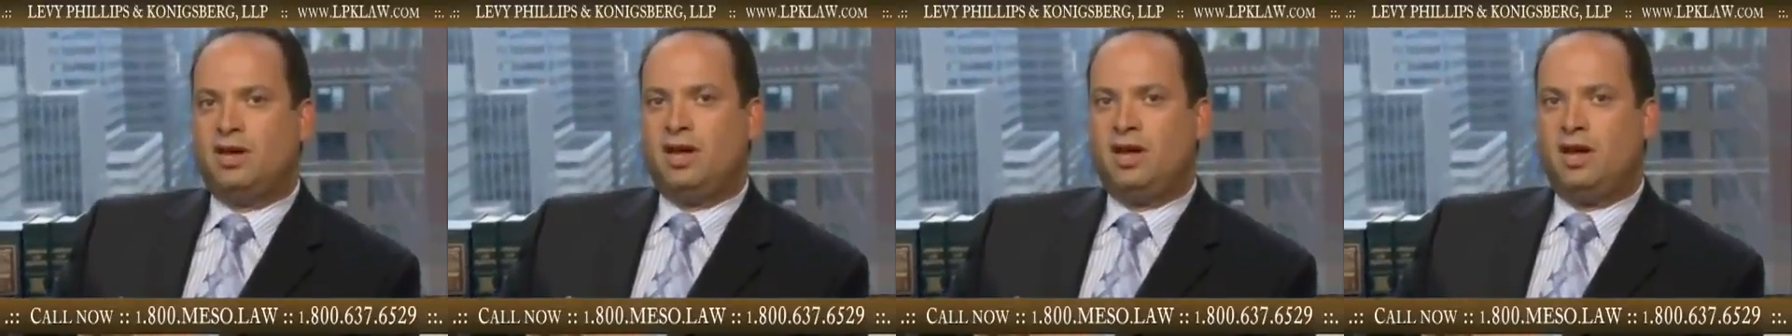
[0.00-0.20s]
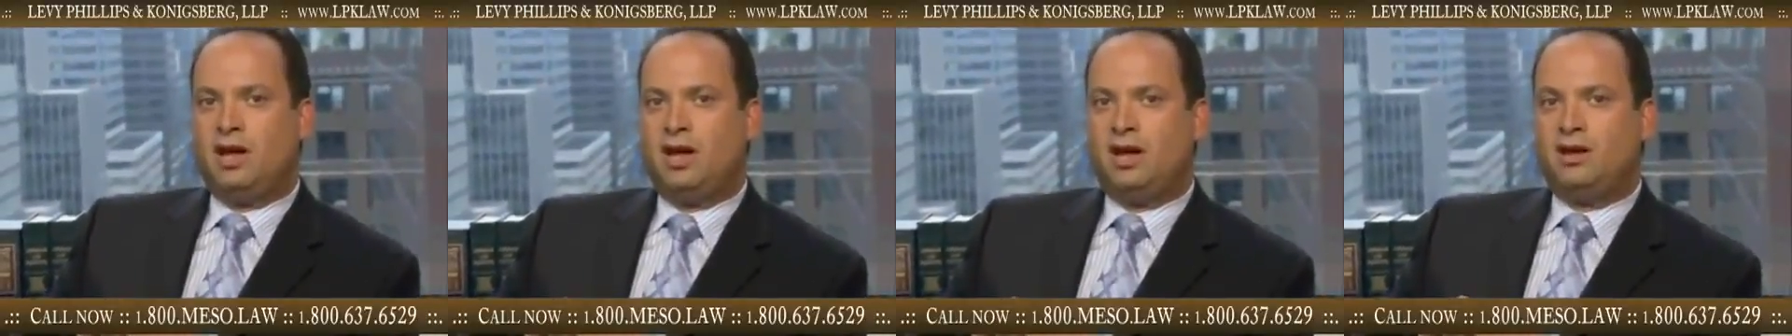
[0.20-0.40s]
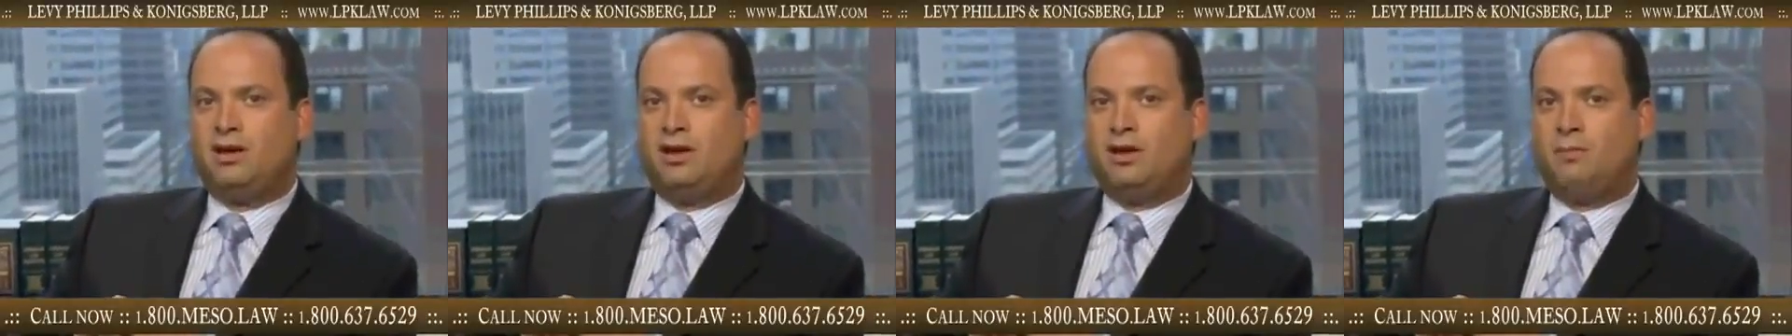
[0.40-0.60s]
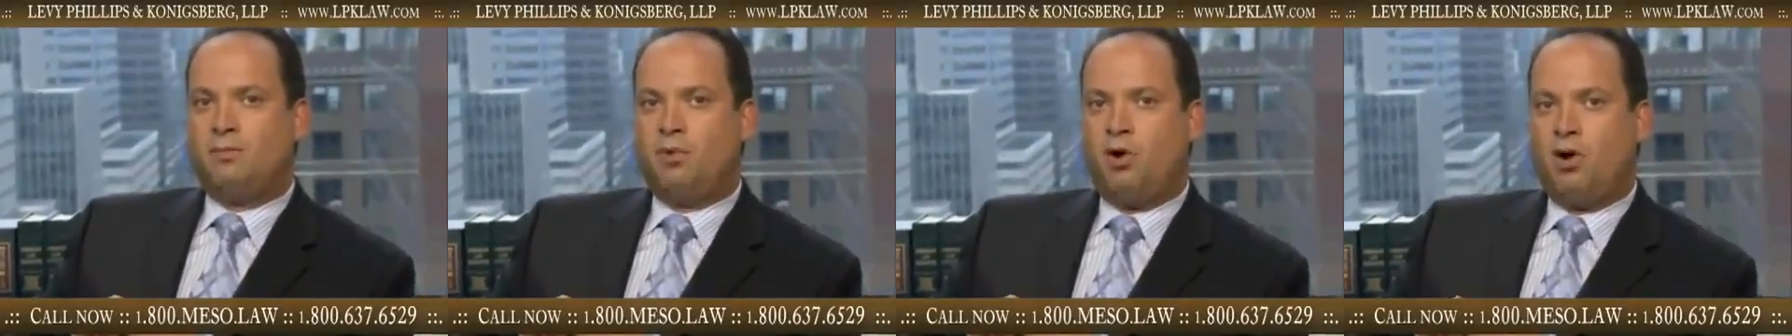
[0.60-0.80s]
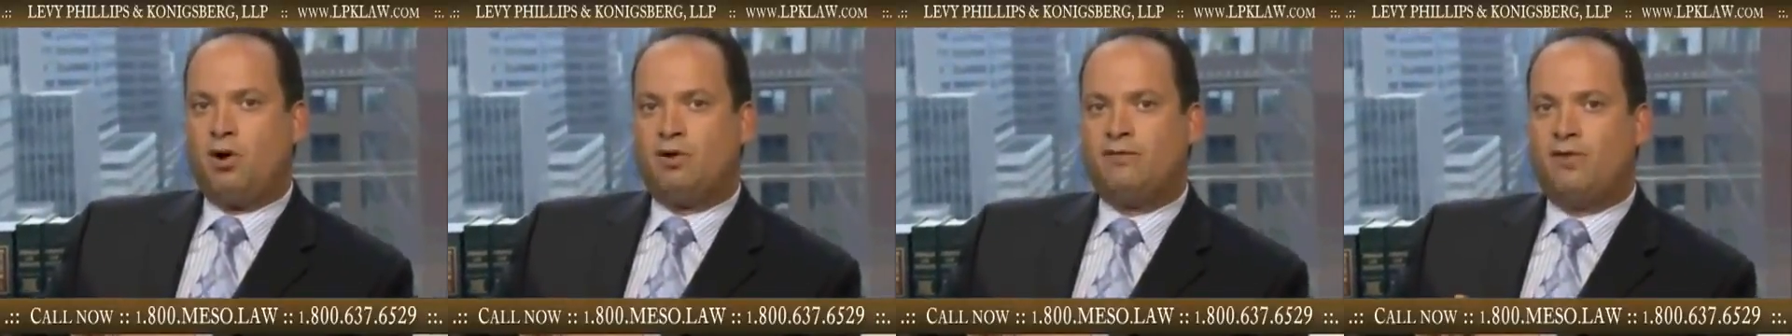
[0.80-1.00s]
and
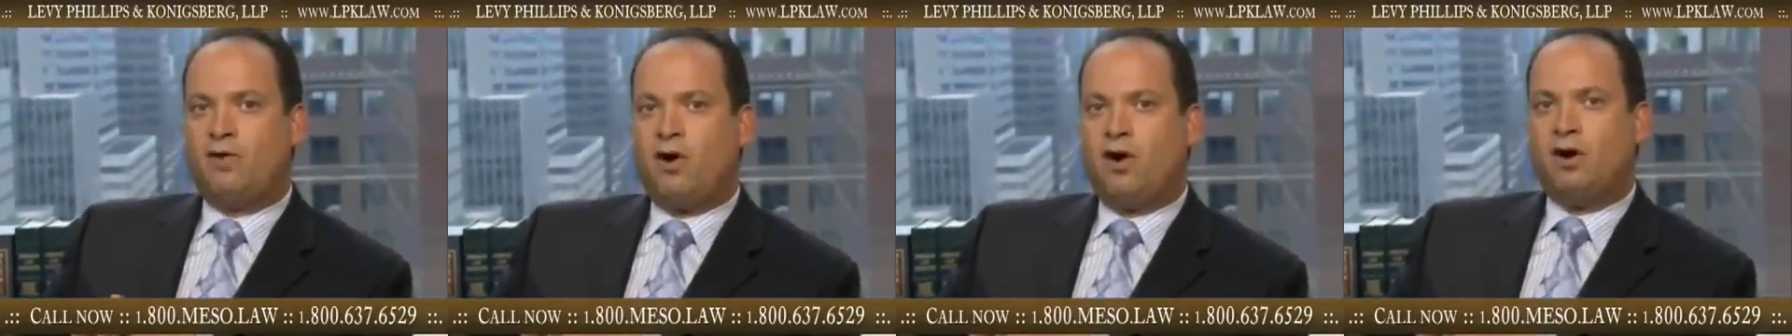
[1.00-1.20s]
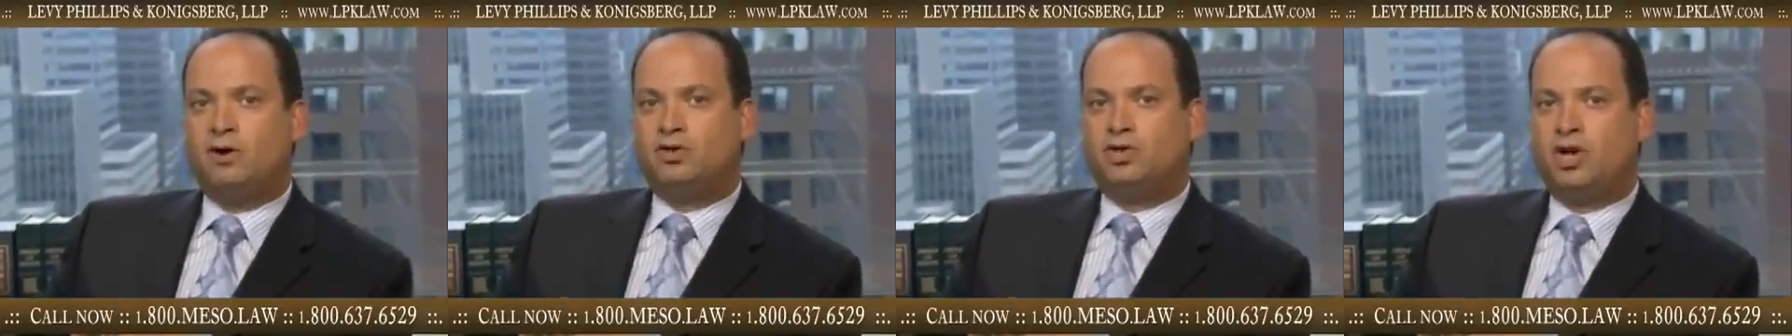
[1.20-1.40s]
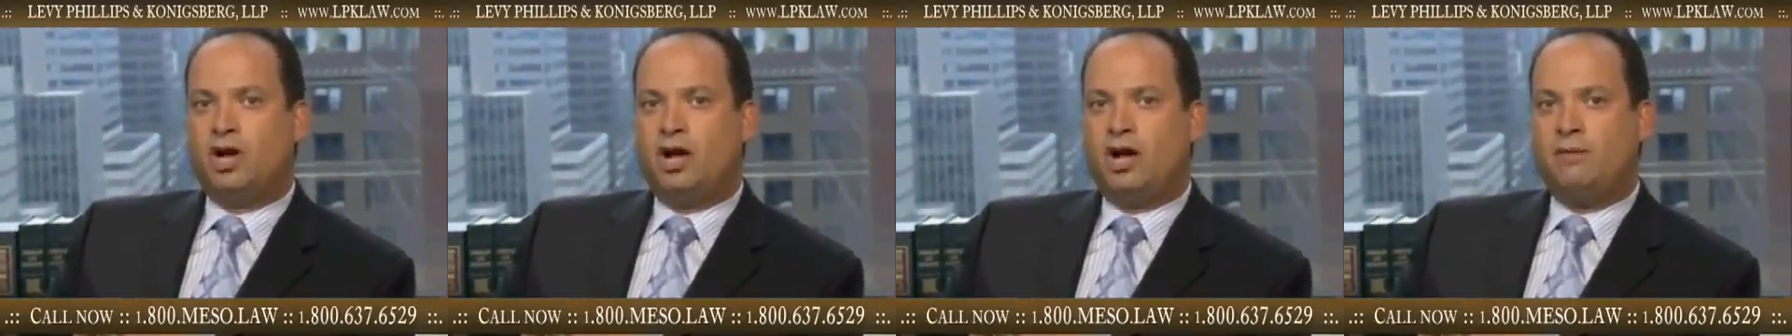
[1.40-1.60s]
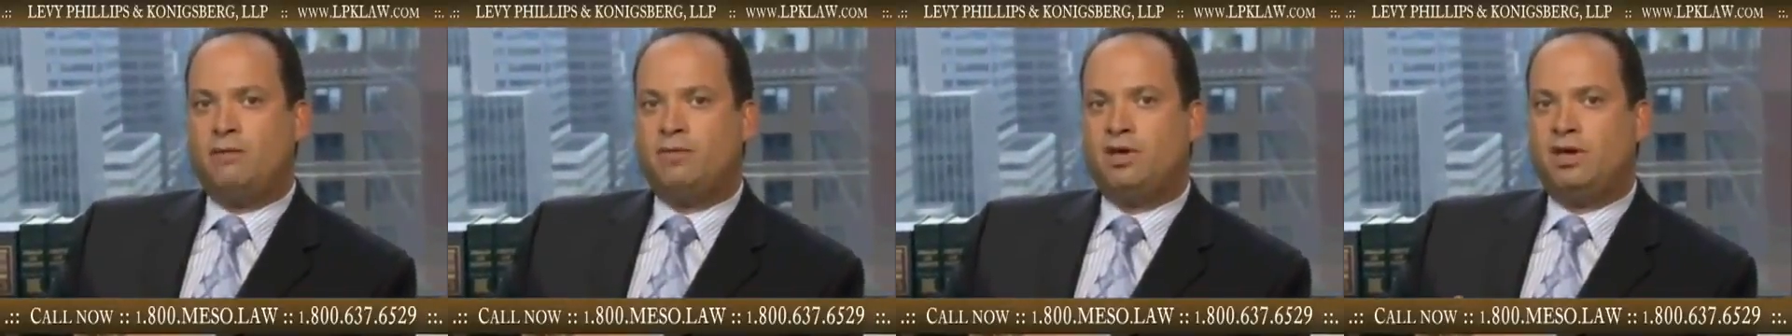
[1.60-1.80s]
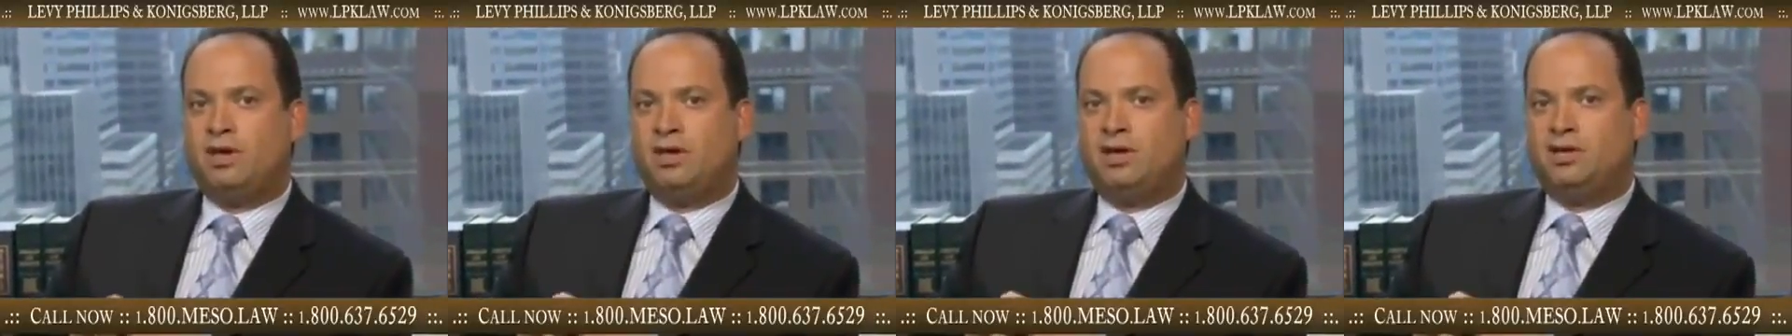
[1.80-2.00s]
part of our job